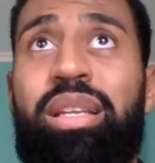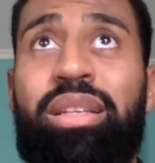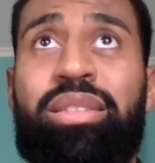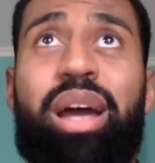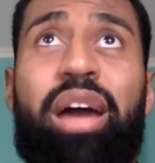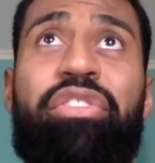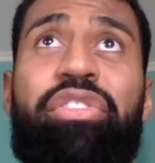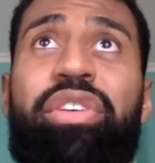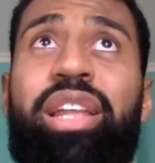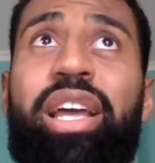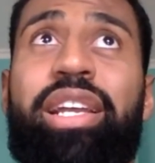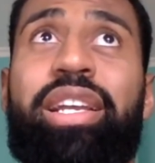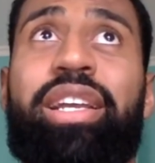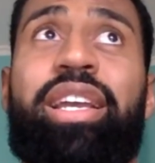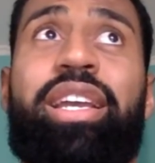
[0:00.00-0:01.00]
So I feel
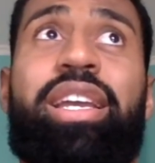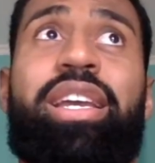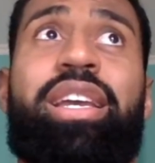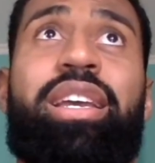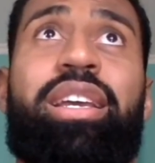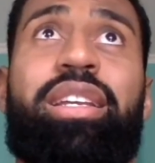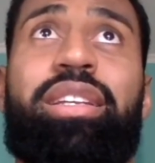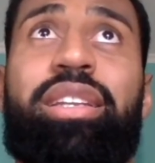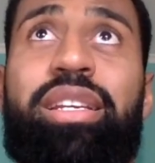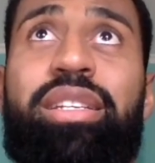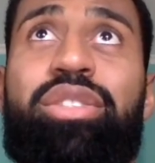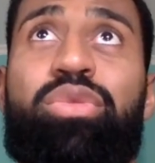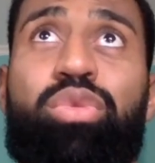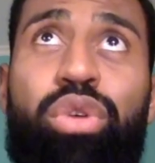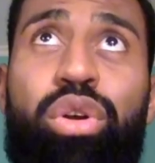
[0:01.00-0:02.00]
like
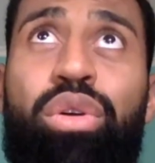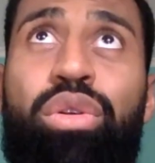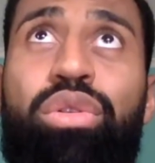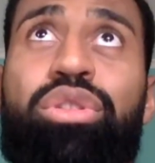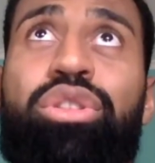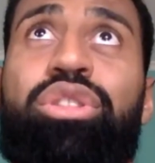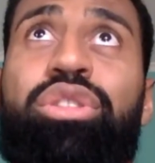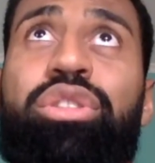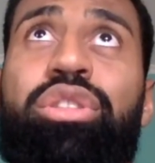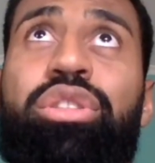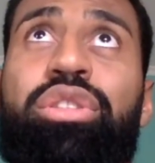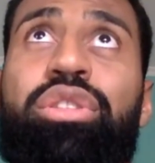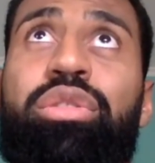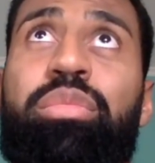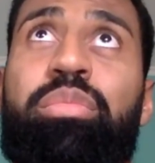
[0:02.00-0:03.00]
this role
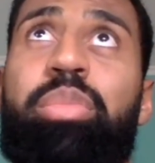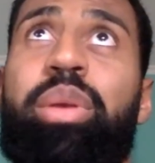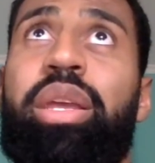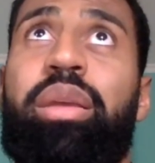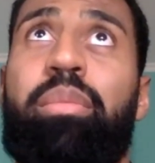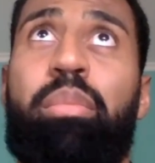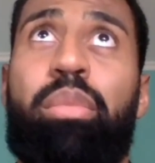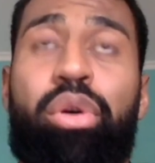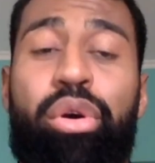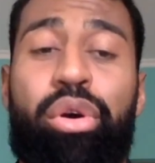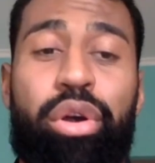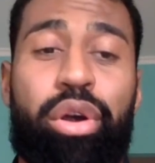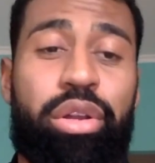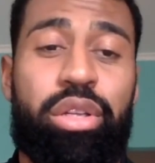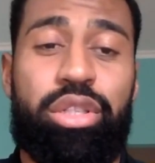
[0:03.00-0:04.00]
should be
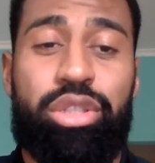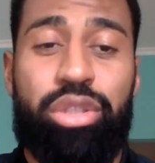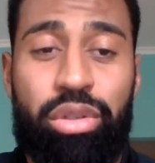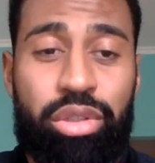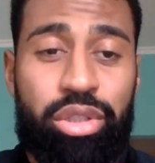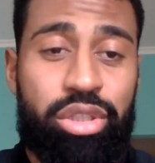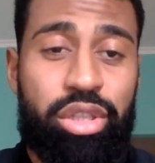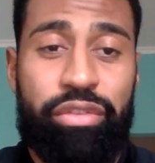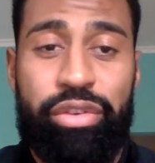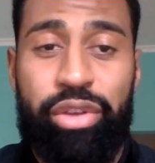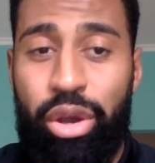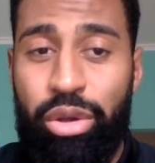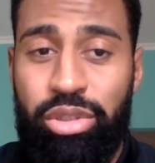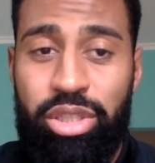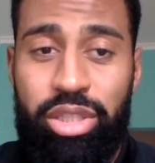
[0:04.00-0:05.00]
more on the shoulders of
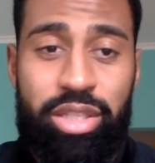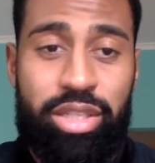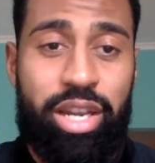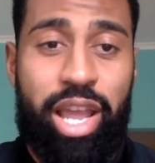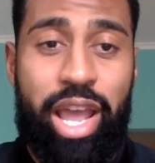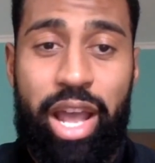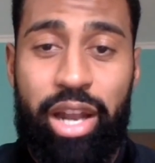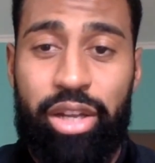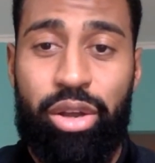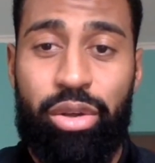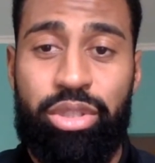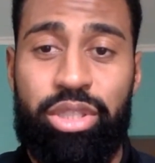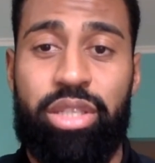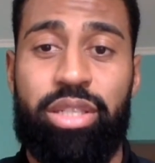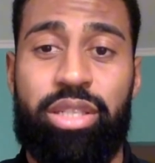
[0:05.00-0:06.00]
coaches and head
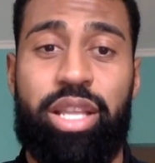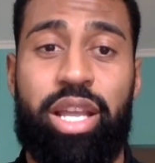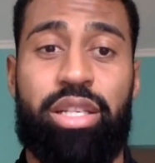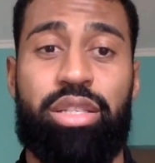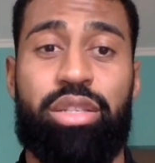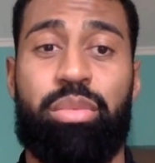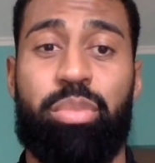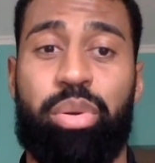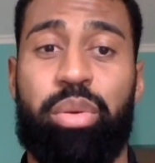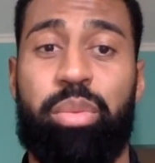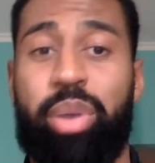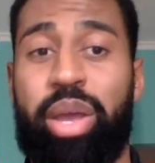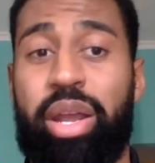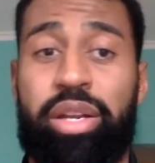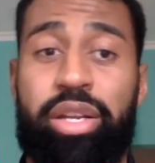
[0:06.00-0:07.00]
coaches that should
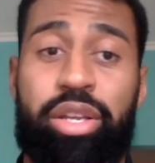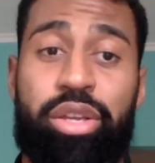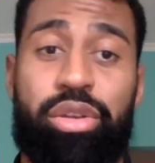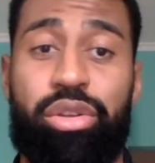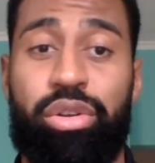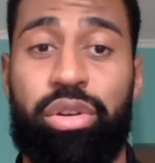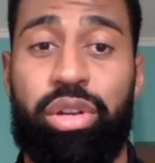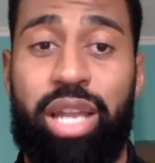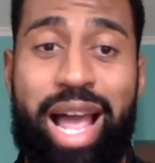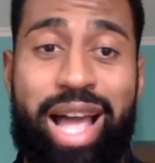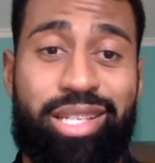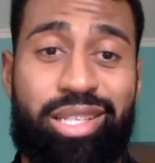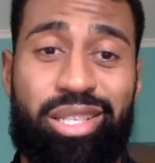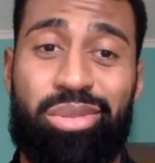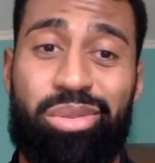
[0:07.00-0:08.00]
prepare you your
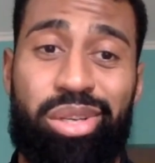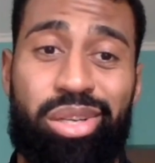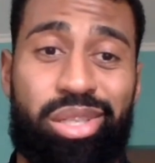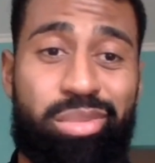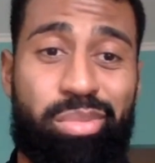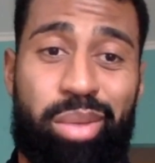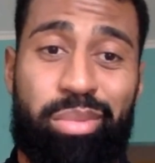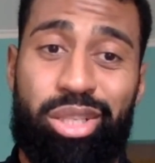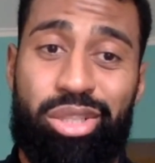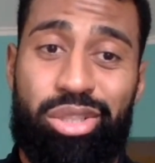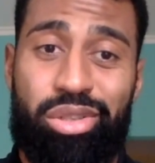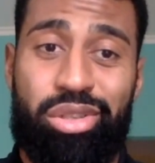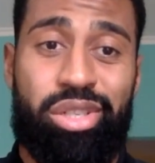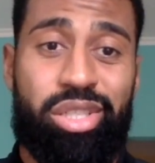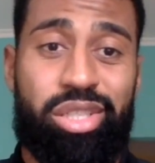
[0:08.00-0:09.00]
last 2 years, maybe
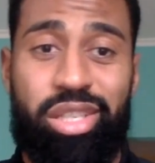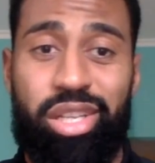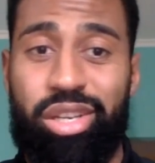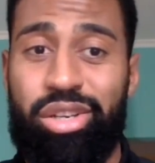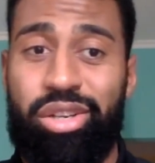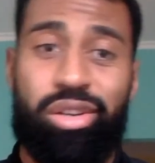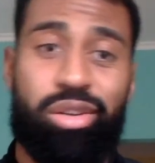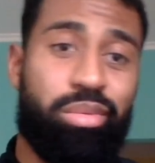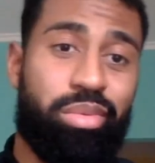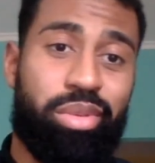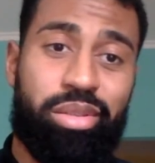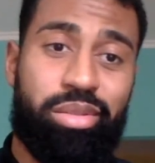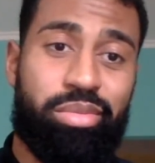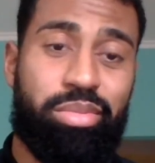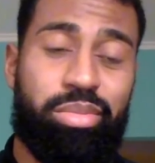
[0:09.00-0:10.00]
junior, senior, or
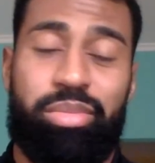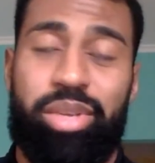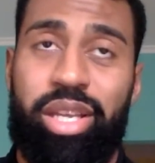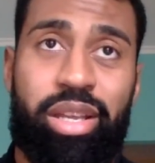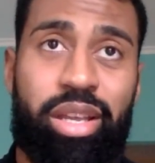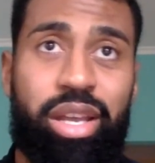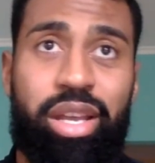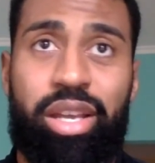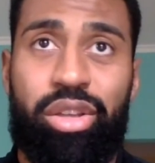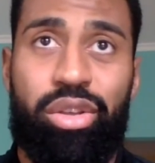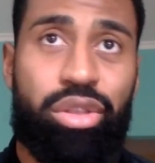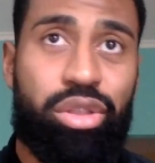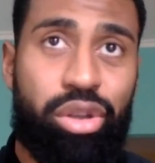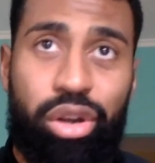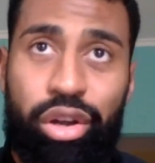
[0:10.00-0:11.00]
maybe
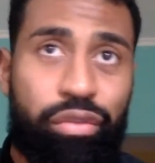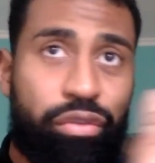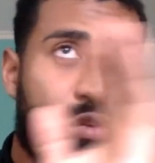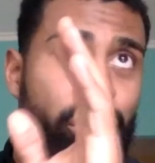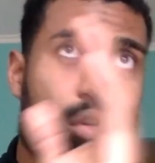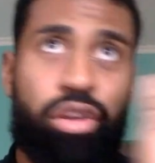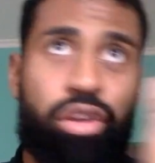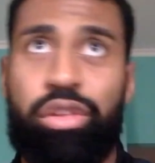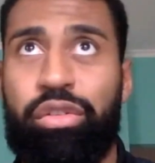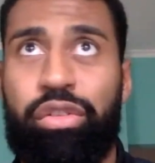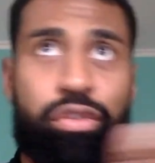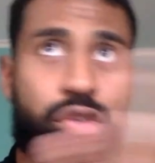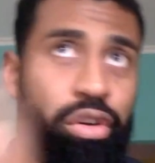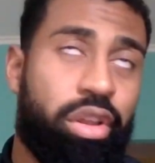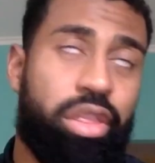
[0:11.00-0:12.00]
your third,
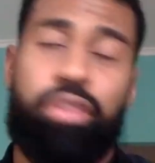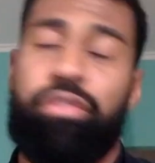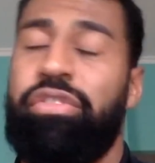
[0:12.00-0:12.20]
fourth, and